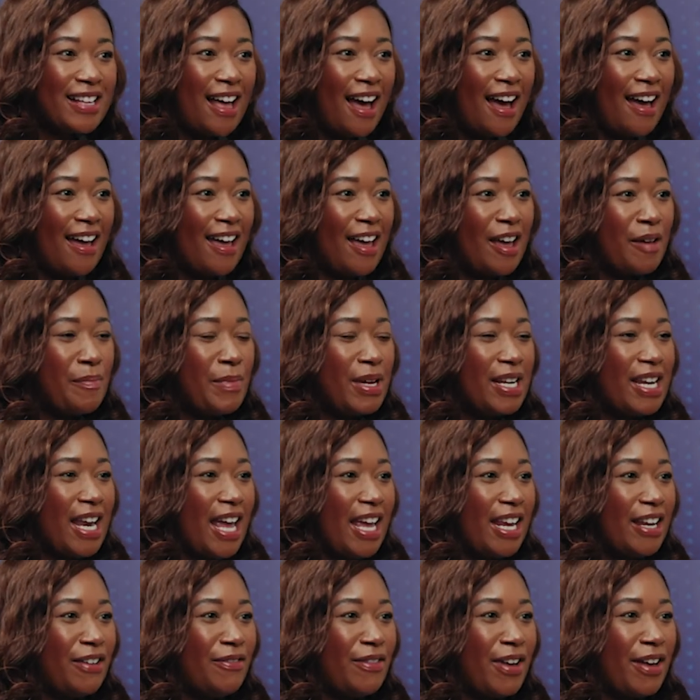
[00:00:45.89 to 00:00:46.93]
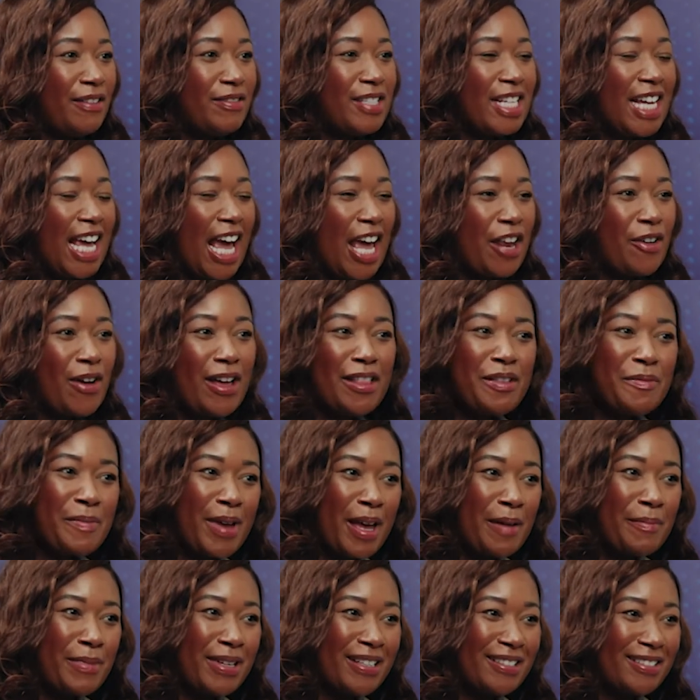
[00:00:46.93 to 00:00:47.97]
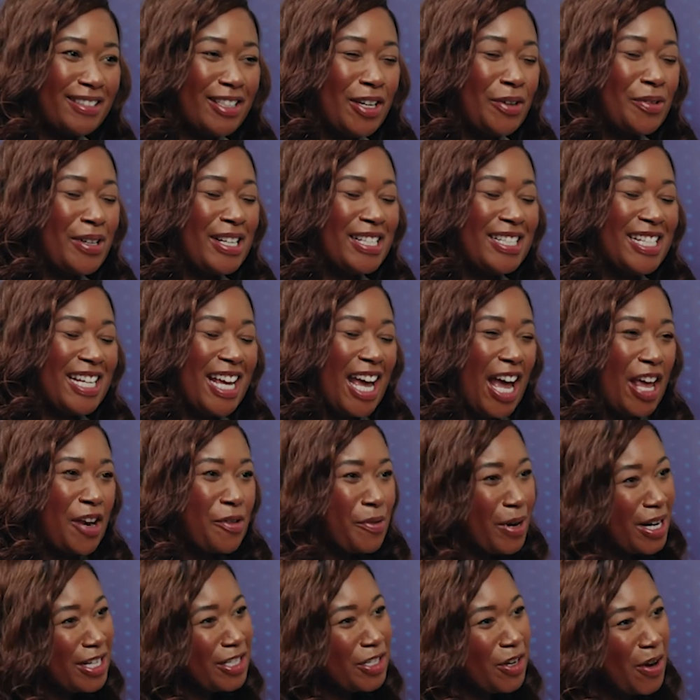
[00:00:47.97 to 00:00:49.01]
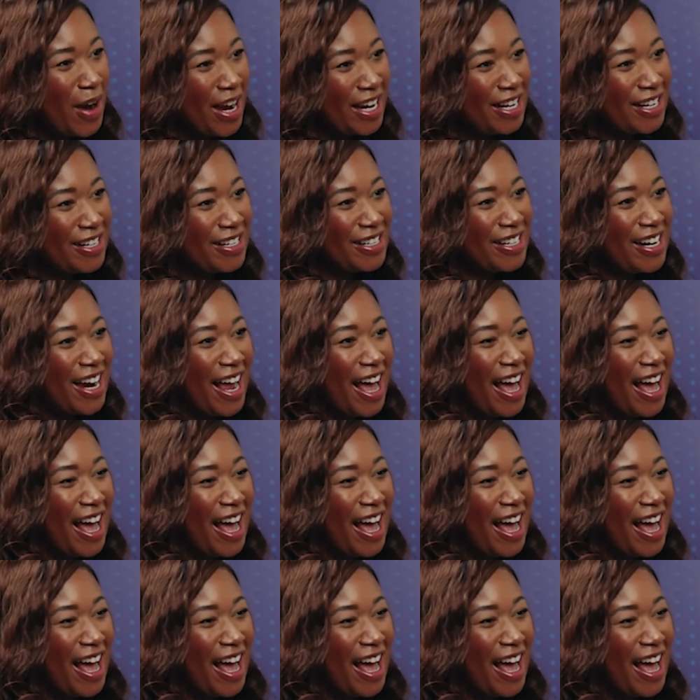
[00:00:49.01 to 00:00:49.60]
I am a native of Decatur, Alabama, known as Decatur where it's greater.